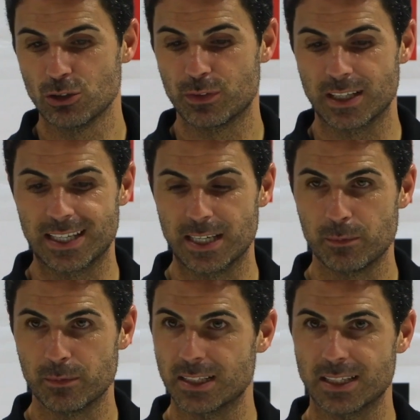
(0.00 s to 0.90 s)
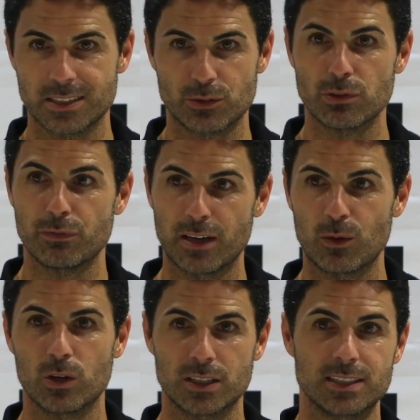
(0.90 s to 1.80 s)
of the game doesn't reflect
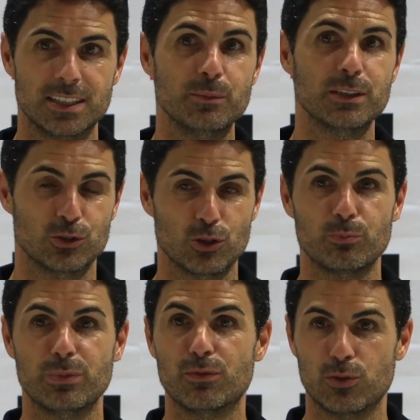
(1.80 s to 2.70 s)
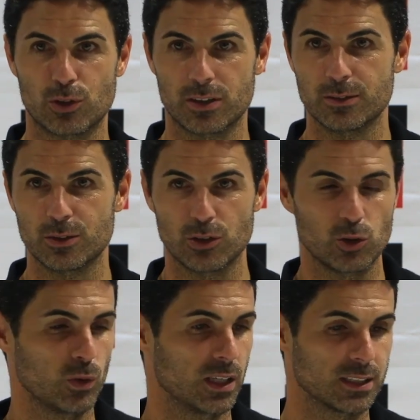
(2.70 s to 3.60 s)
what the team has done before, you
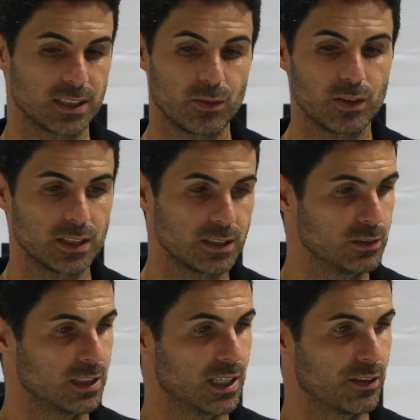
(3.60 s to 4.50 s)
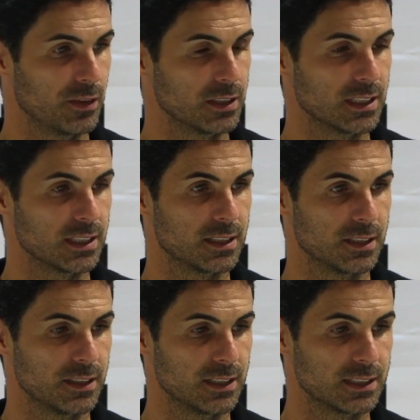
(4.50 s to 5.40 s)
know. And I think there are things that
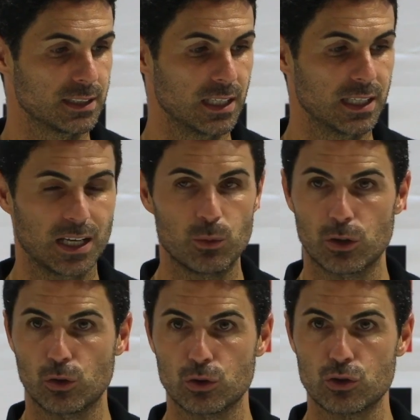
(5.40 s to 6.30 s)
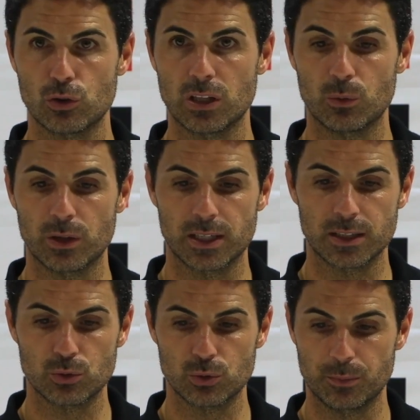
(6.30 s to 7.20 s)
are still in our control that we
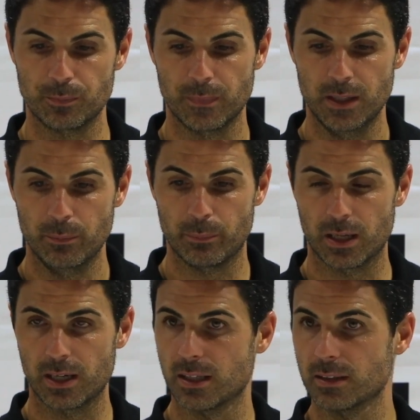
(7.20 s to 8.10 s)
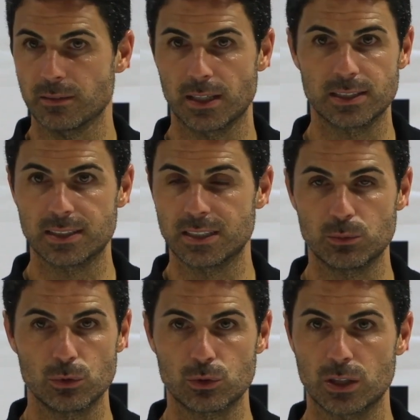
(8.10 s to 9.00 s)
can do better, and the
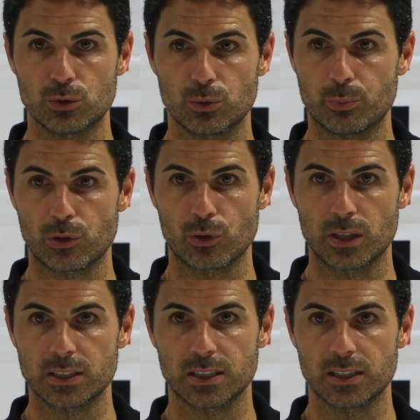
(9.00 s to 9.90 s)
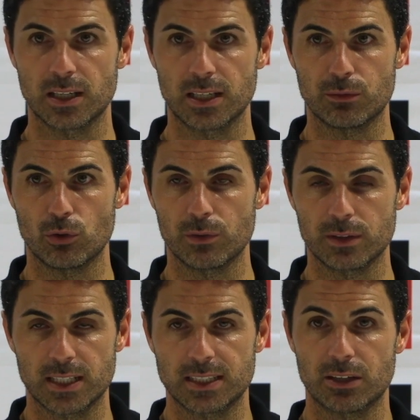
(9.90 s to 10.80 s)
team will try to progress and evolve
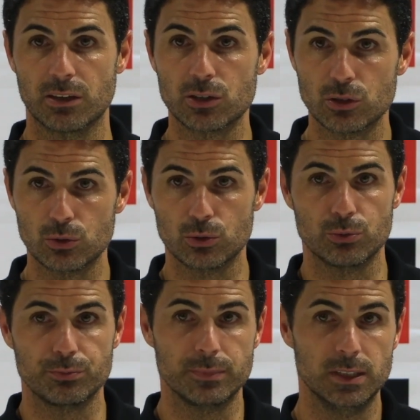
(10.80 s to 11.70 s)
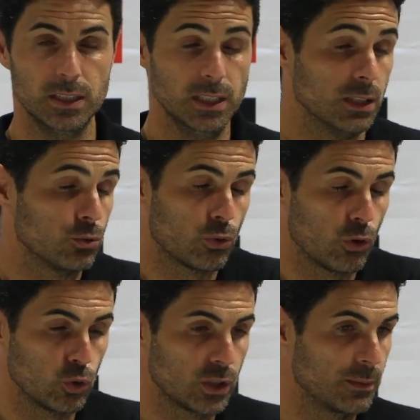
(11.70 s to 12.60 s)
in that direction to
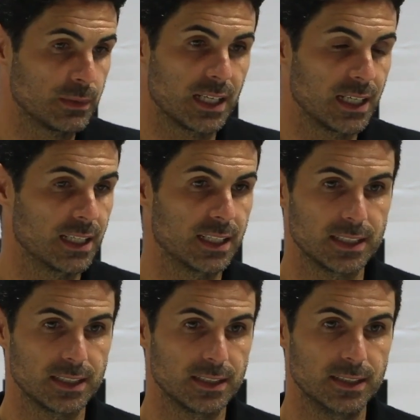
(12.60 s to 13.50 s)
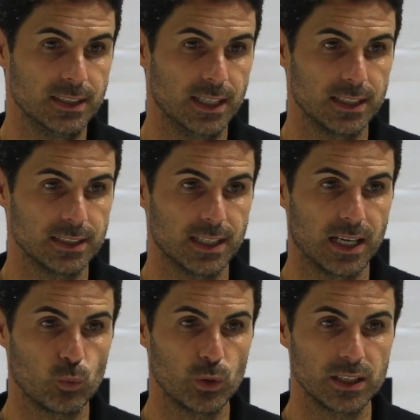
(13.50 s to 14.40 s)
close games earlier
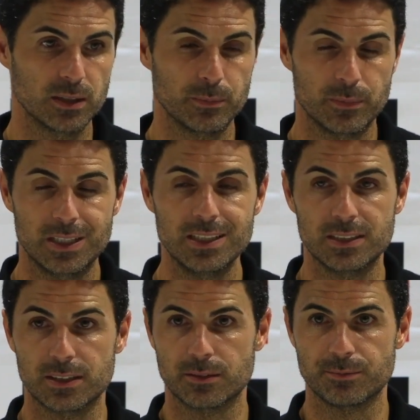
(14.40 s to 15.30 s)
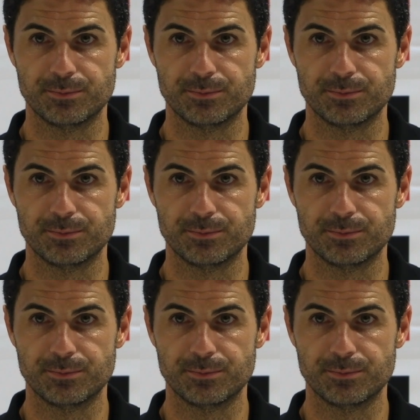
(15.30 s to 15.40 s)
and win them easier.